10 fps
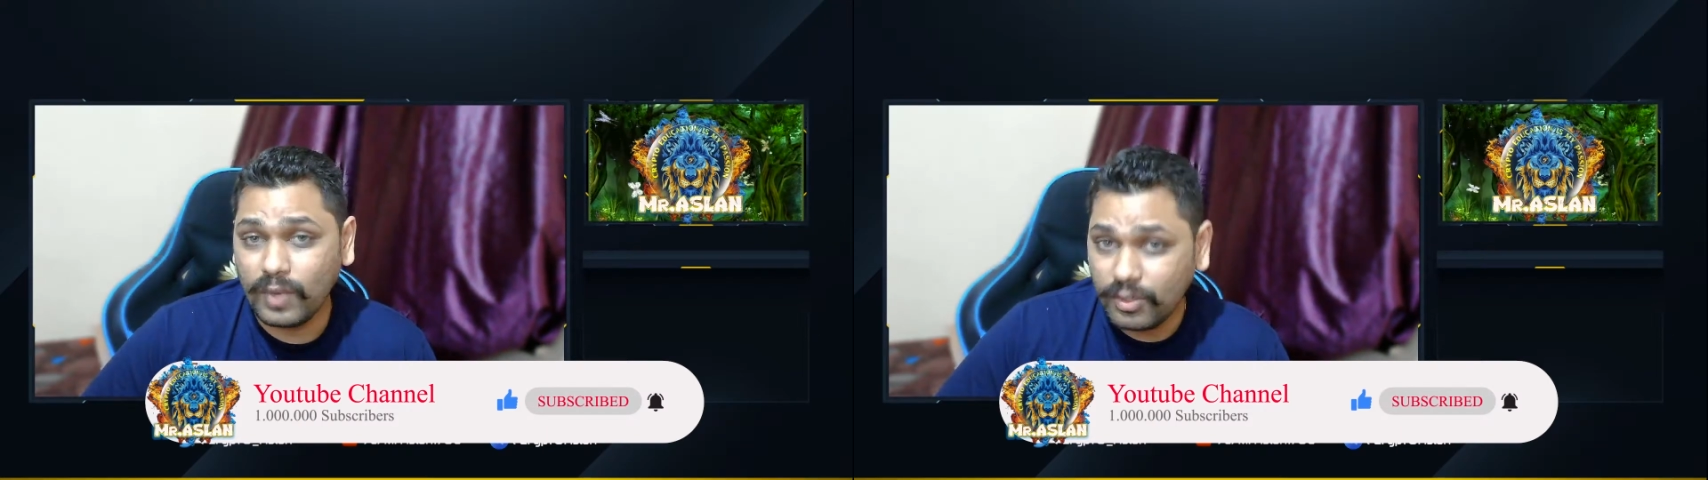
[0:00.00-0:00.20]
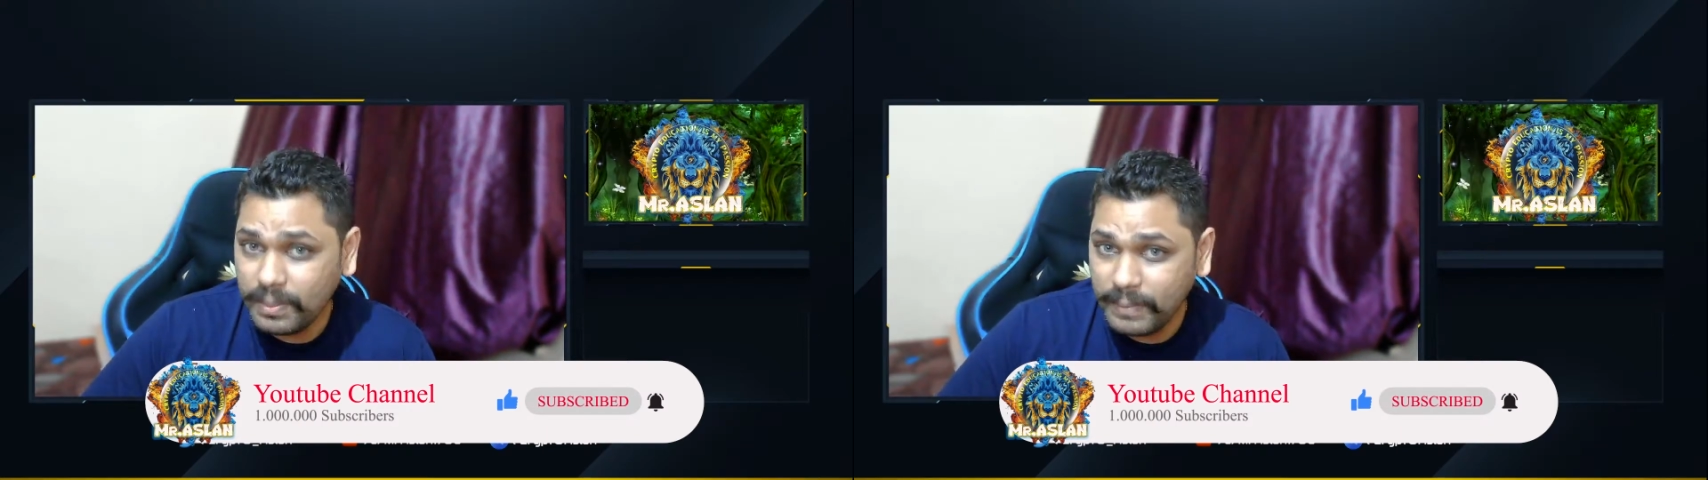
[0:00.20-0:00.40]

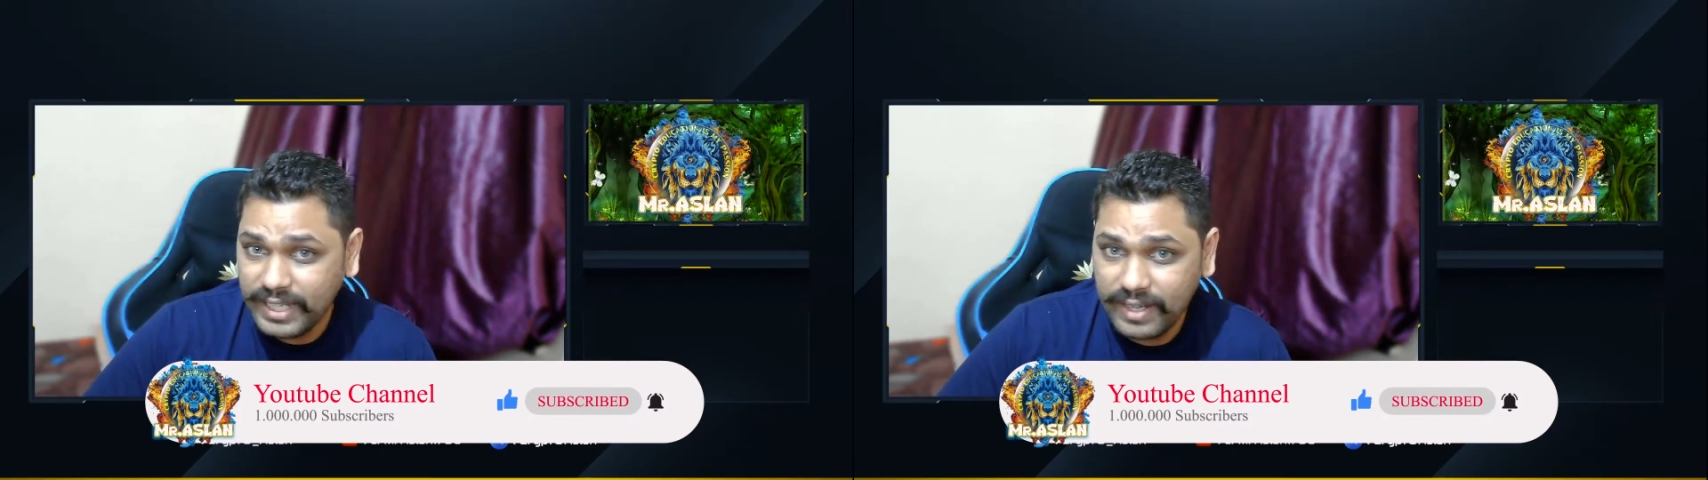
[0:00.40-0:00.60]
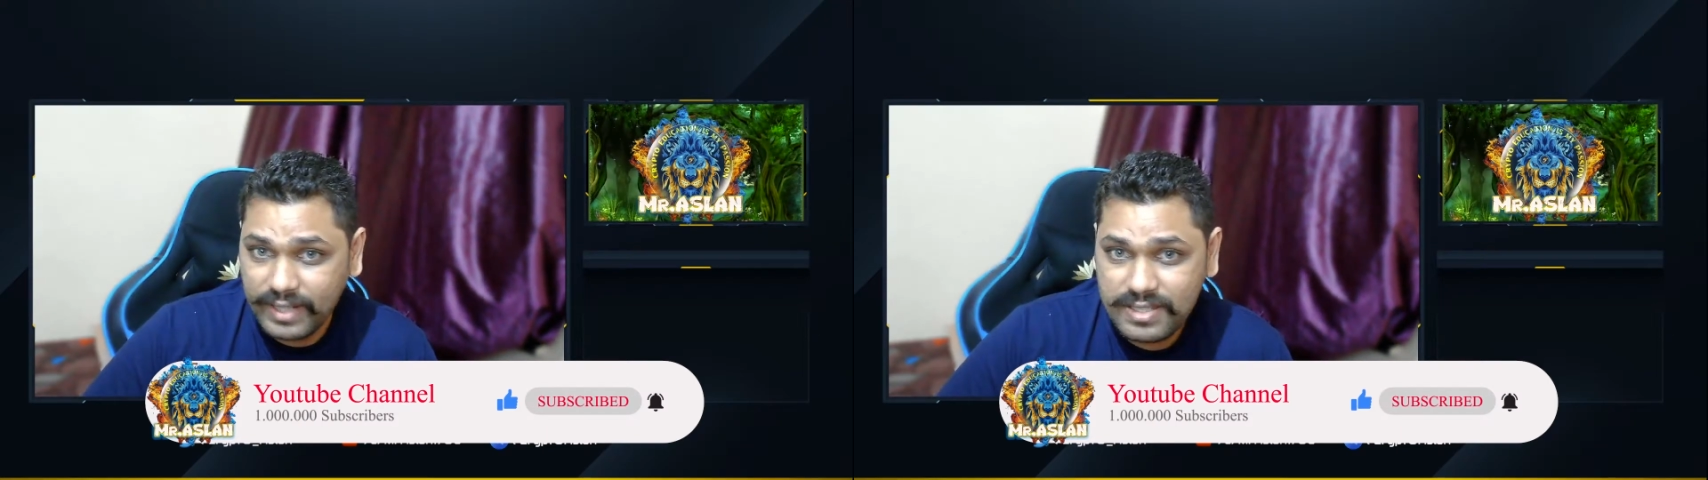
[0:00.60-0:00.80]
one of the
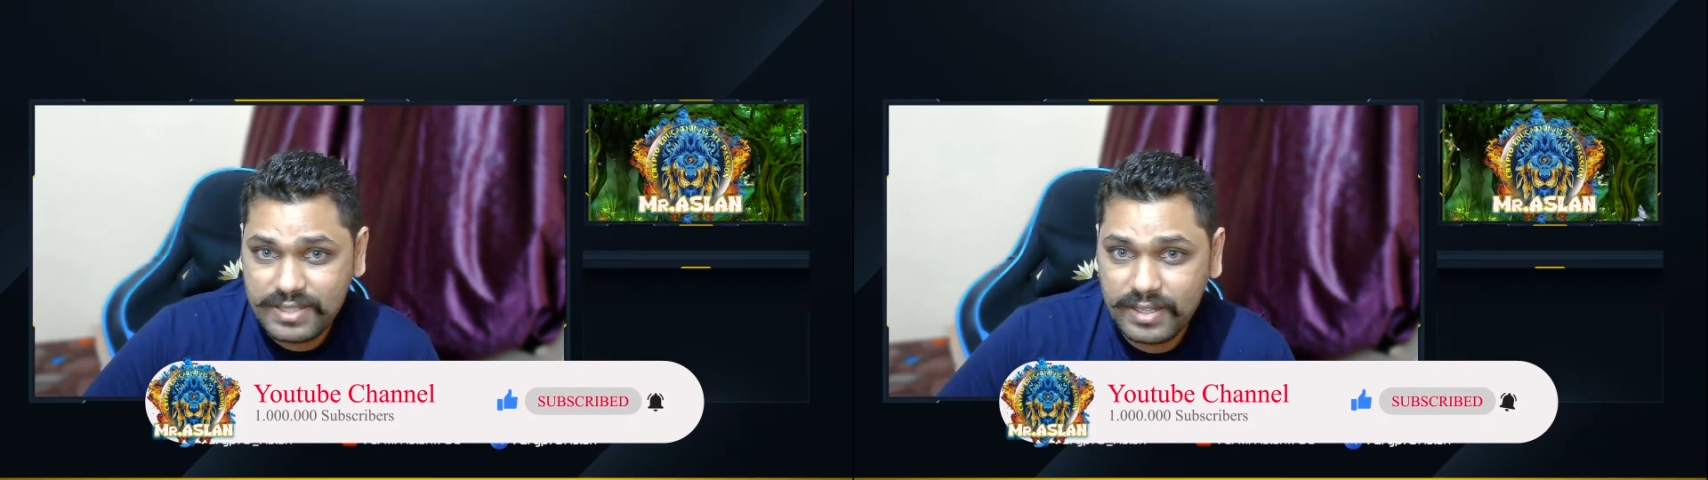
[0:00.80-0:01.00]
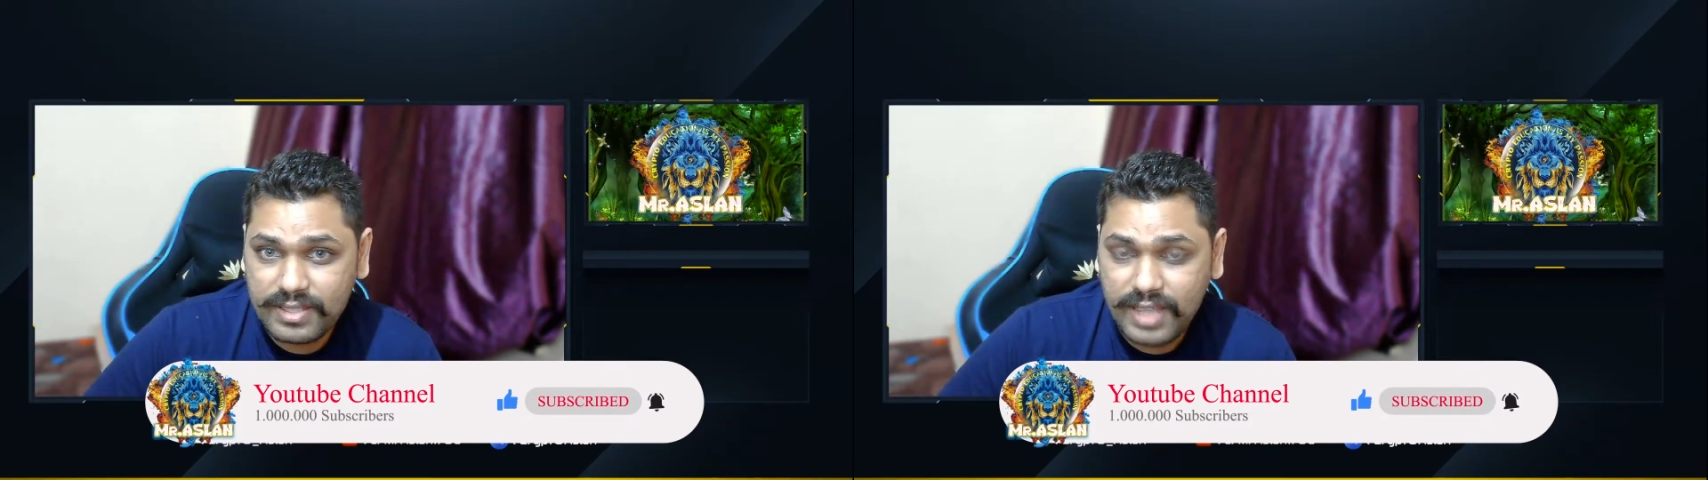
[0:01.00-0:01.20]
beta
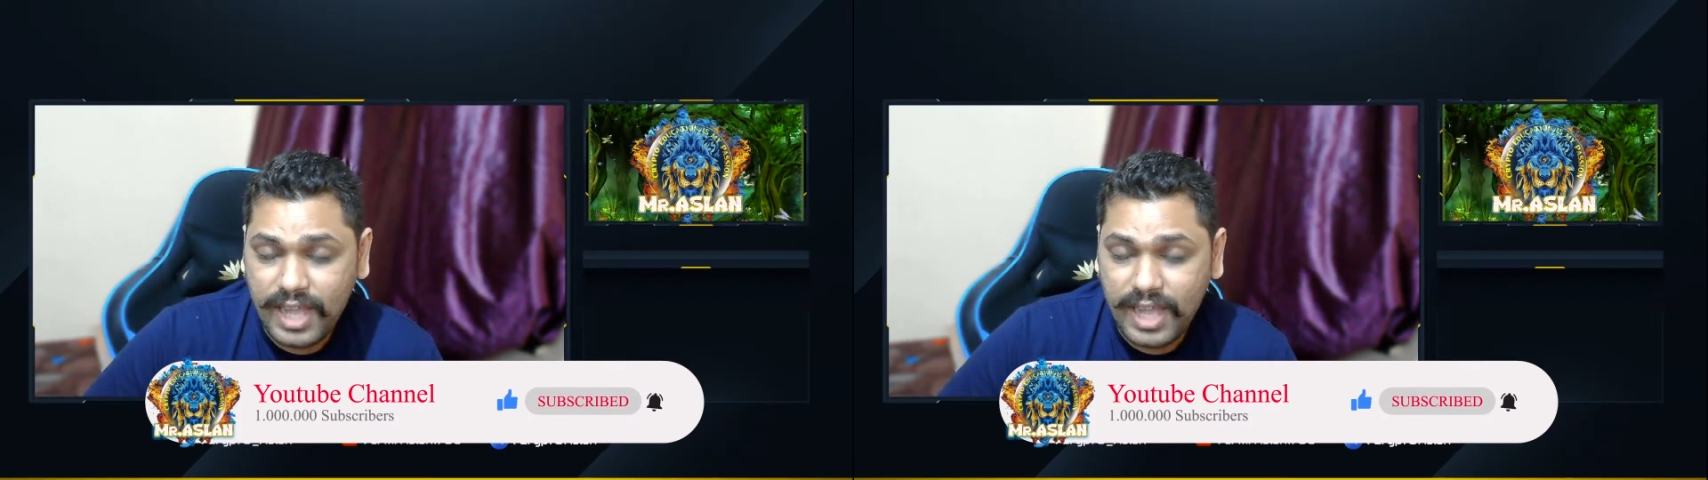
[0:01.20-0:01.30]
testers